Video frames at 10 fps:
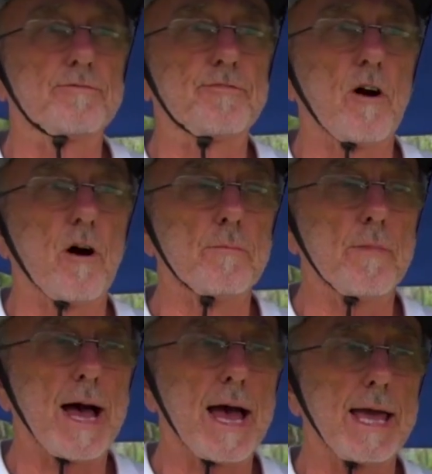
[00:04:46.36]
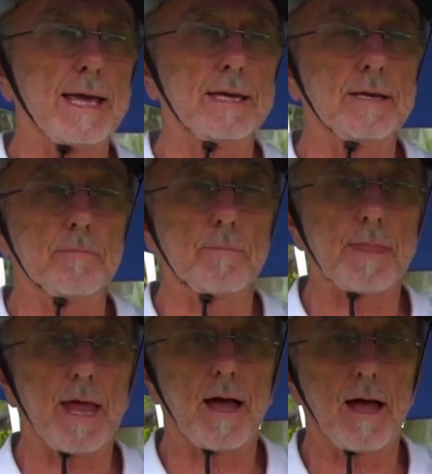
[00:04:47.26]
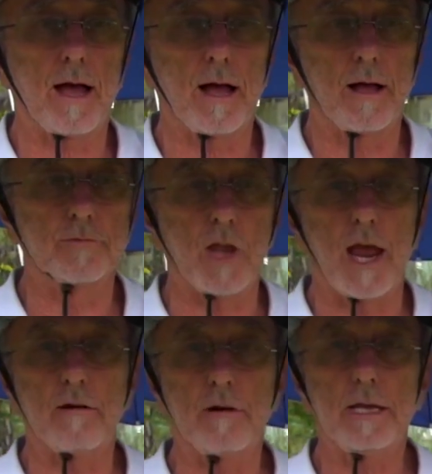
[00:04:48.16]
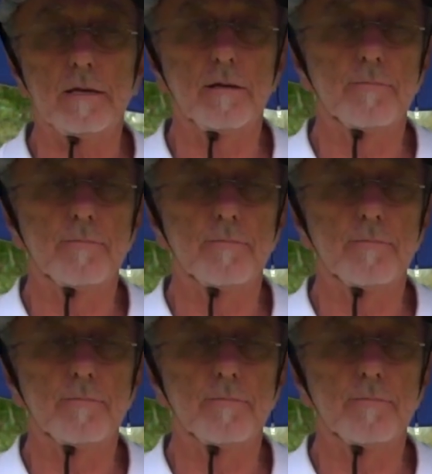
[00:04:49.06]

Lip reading: from a dairy.